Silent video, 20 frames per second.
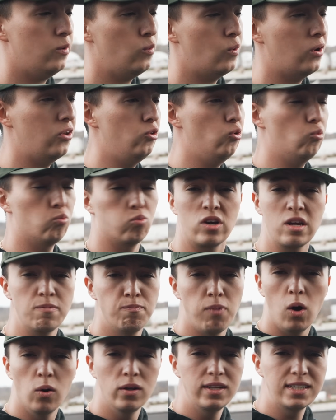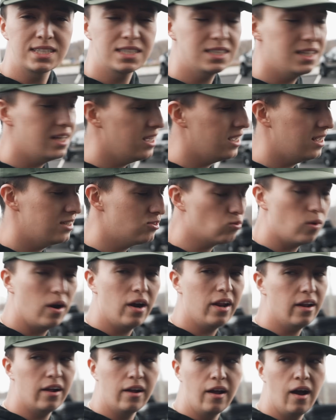you want to do repo with this thing, it's
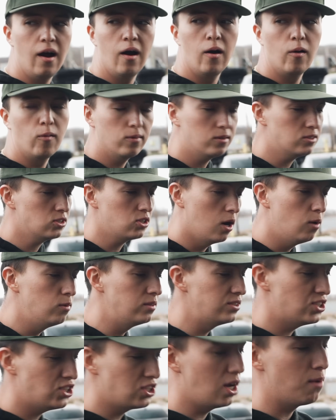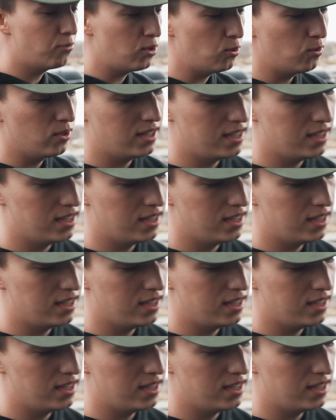ready to go. We're towing something with